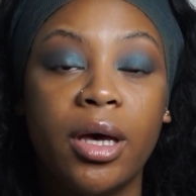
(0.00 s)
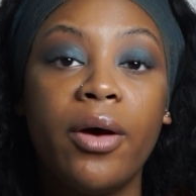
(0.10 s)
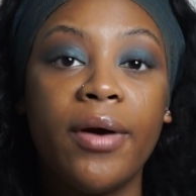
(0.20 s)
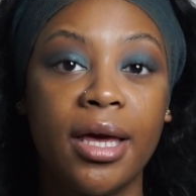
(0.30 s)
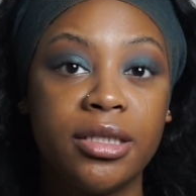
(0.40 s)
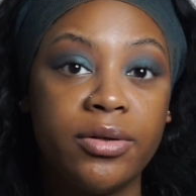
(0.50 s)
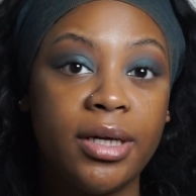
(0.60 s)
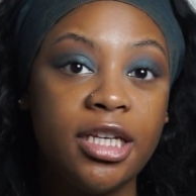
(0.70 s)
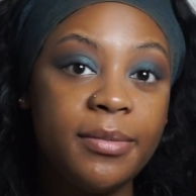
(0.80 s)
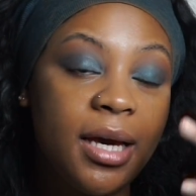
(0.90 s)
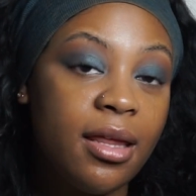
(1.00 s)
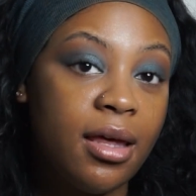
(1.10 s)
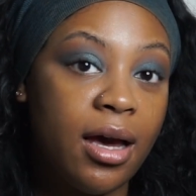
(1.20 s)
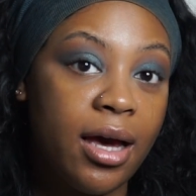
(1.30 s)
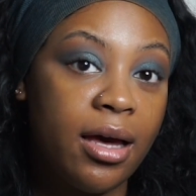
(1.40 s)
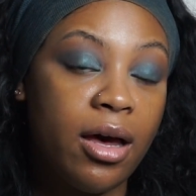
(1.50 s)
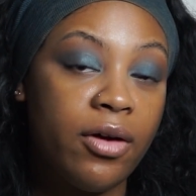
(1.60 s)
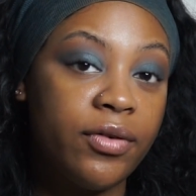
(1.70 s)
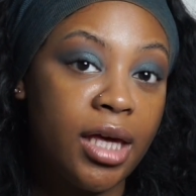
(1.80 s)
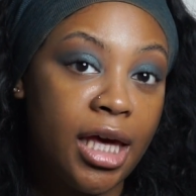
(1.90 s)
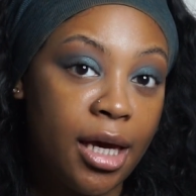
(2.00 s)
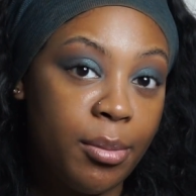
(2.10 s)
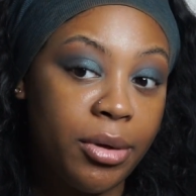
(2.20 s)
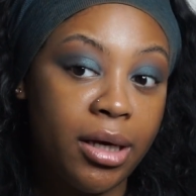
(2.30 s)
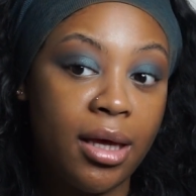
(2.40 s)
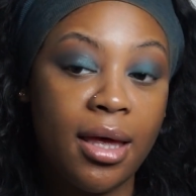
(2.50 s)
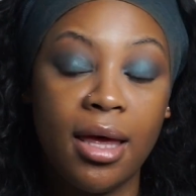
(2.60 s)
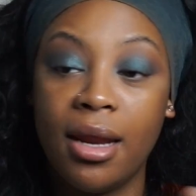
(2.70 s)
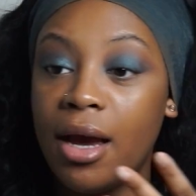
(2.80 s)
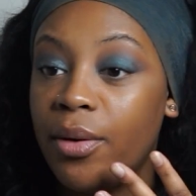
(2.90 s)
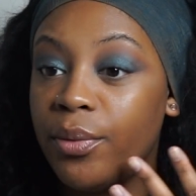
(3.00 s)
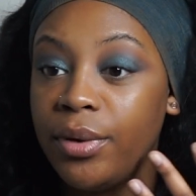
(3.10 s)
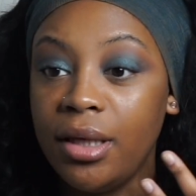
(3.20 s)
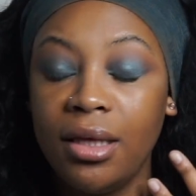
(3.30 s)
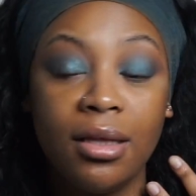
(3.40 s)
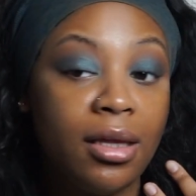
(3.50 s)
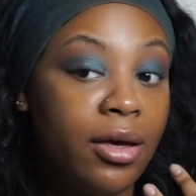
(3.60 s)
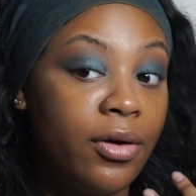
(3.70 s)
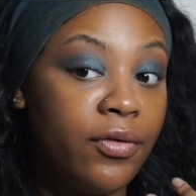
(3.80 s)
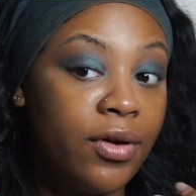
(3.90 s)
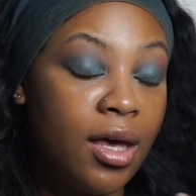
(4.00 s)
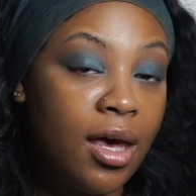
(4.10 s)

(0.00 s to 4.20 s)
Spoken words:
Okay, so I did my other eye off camera and I really love